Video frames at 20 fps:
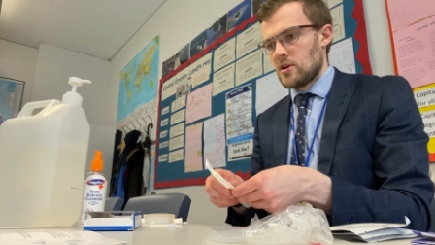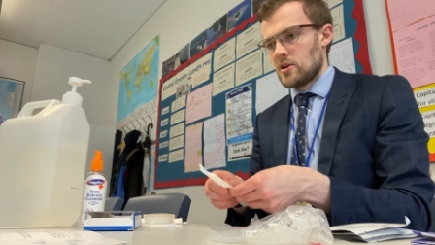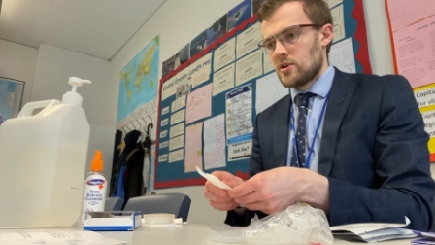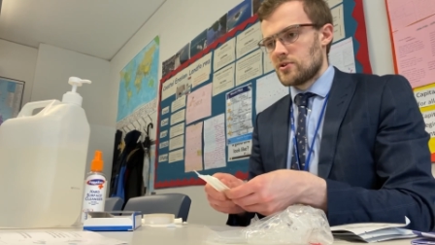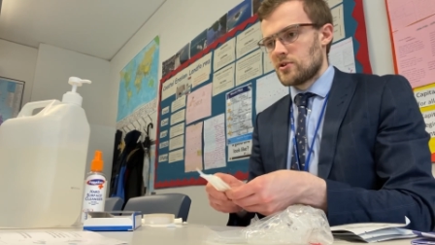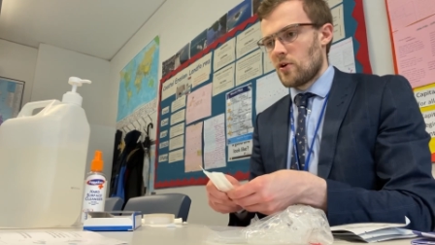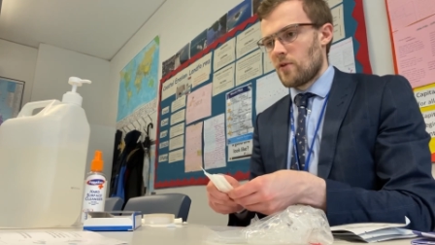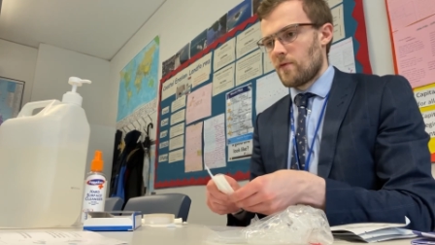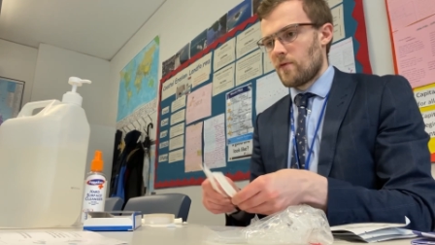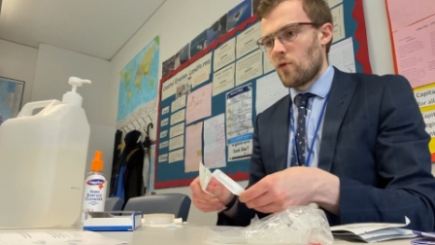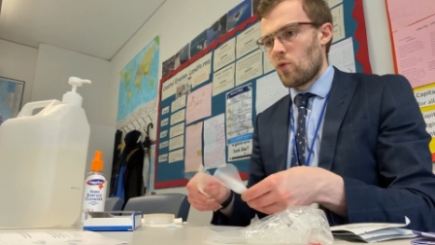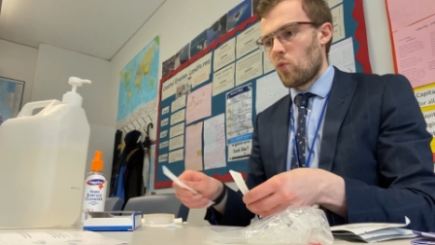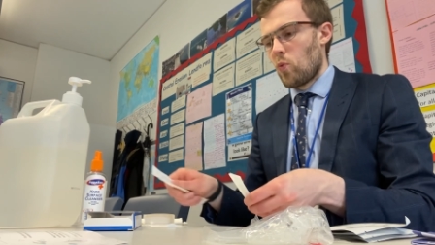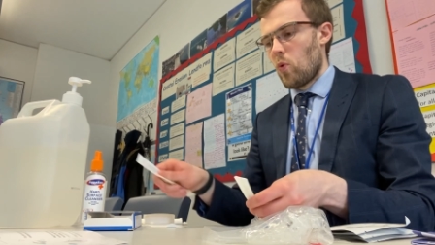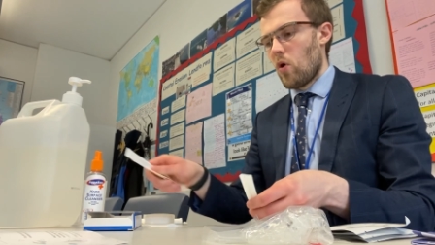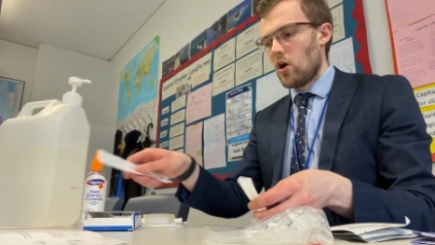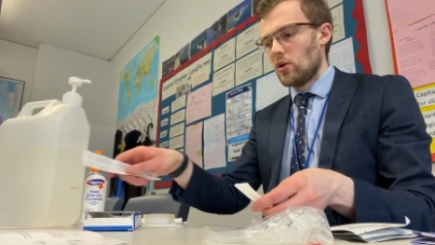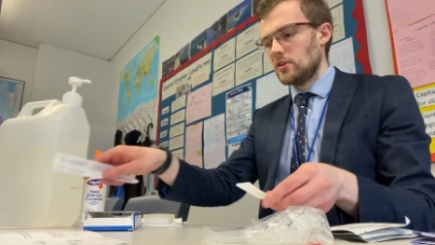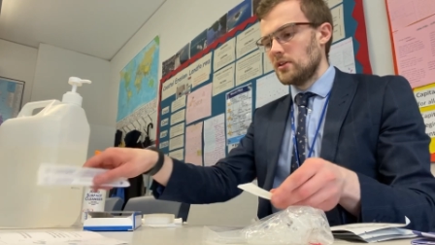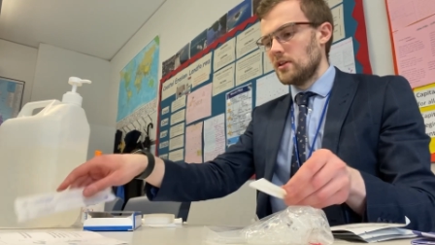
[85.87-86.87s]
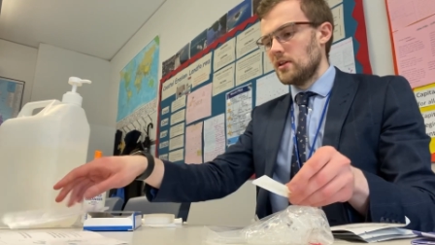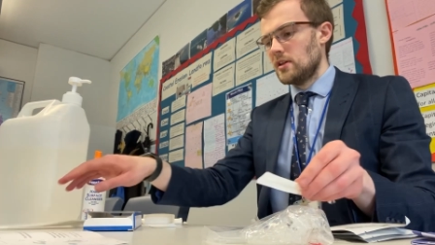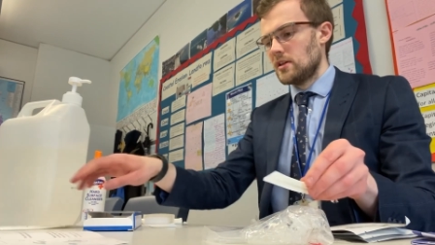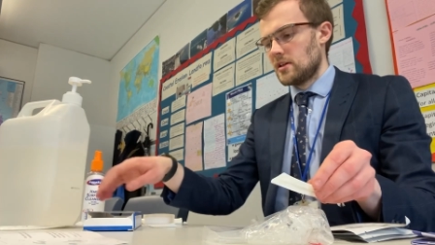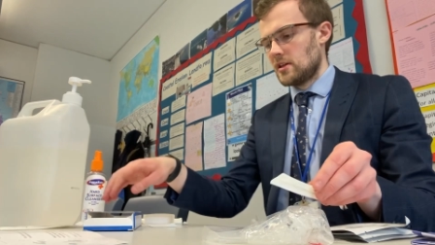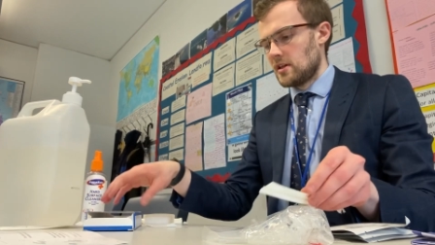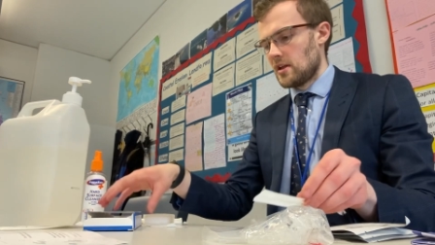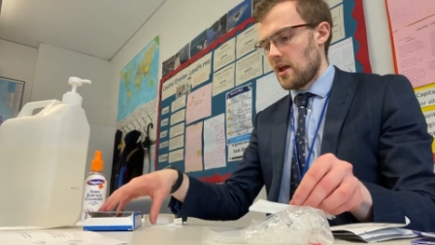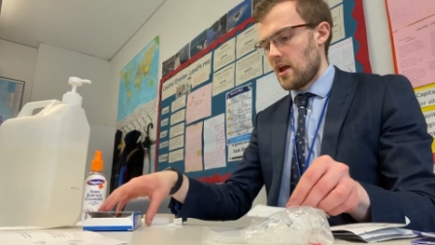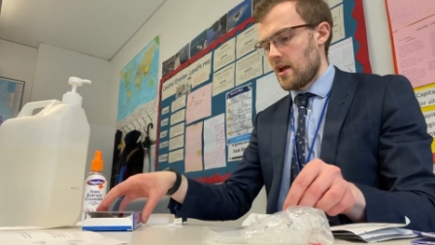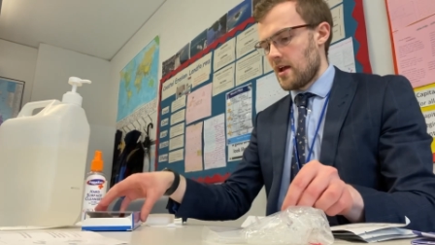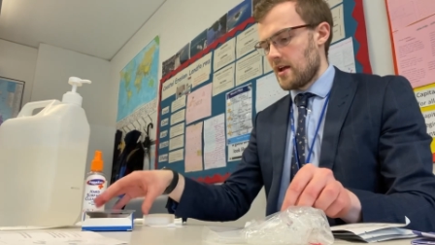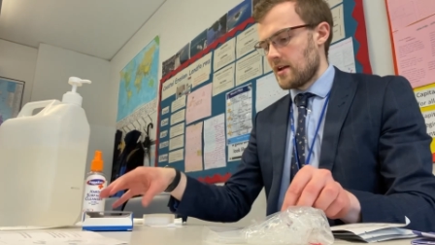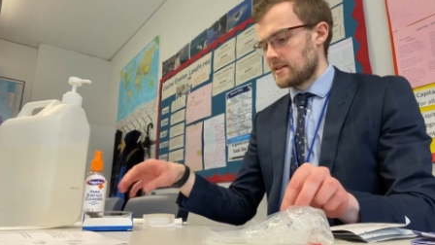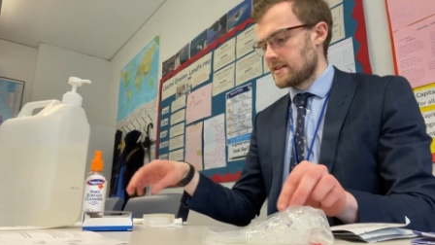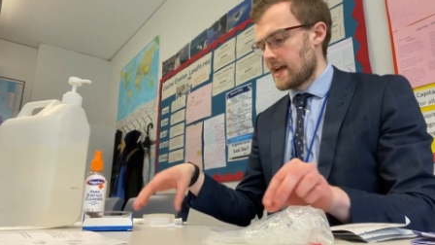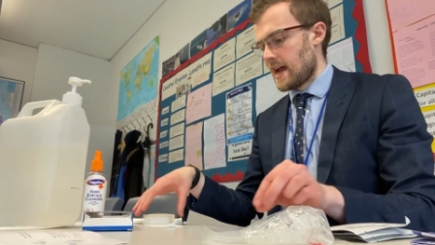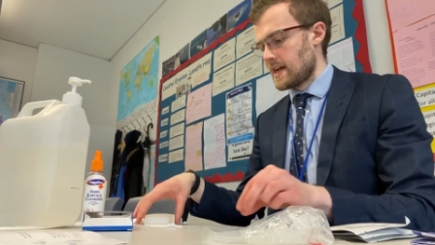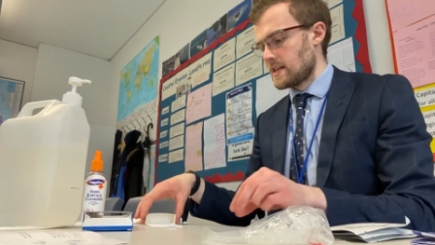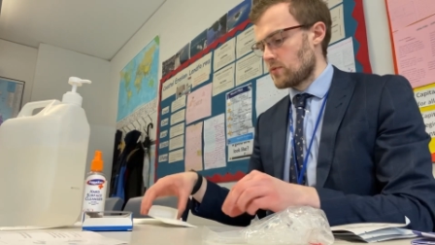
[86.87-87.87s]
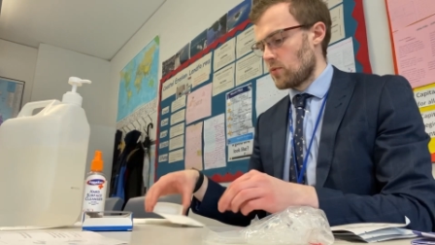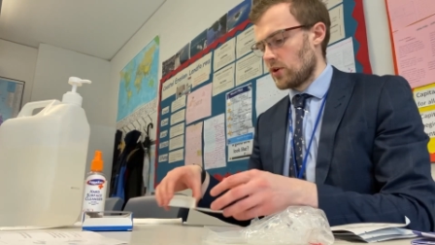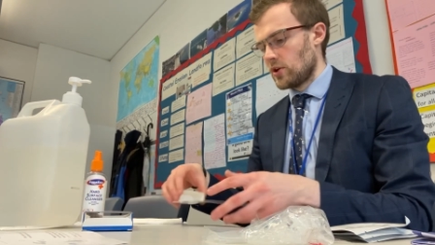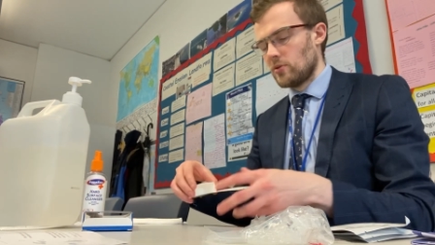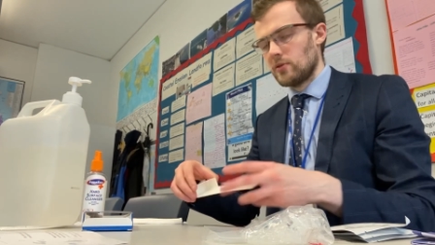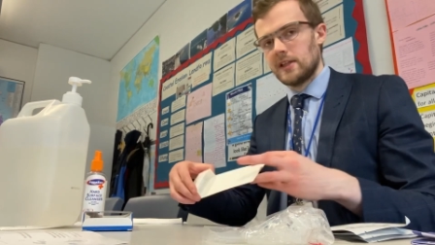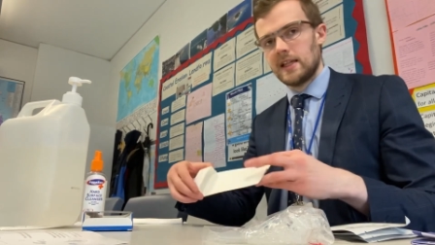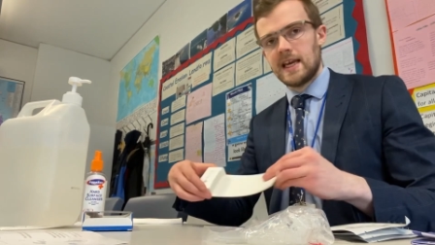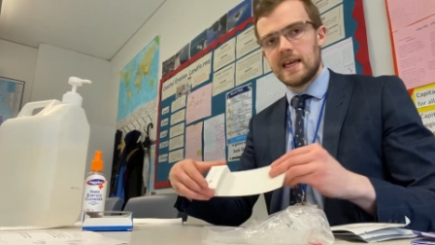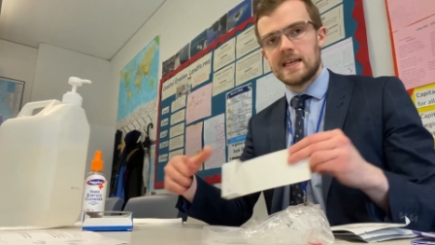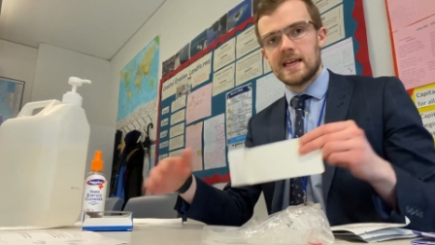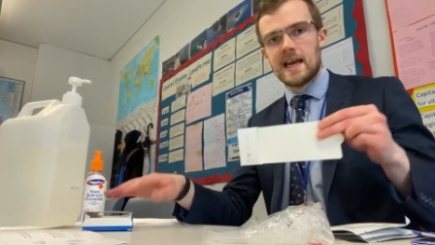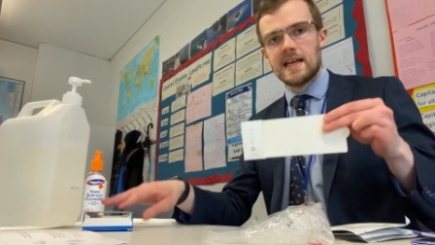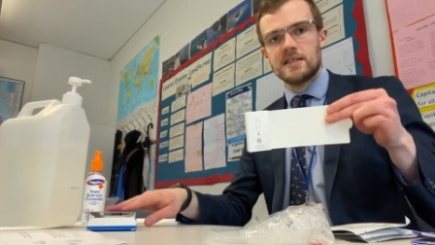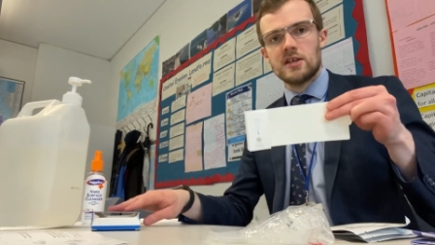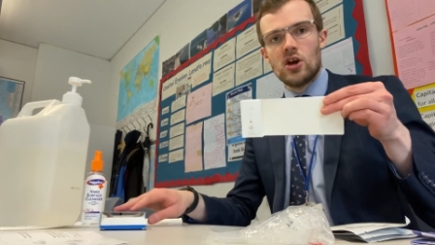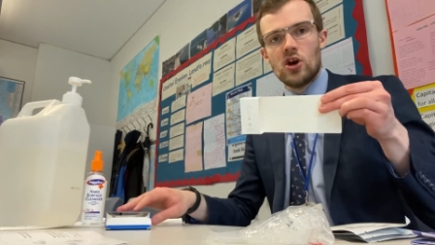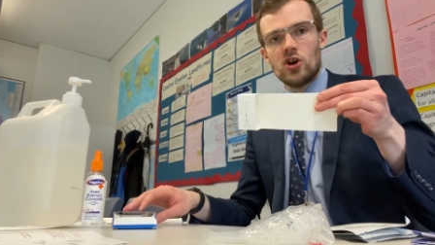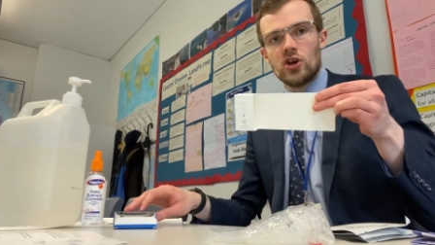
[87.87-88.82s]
So for one test, what you'll need is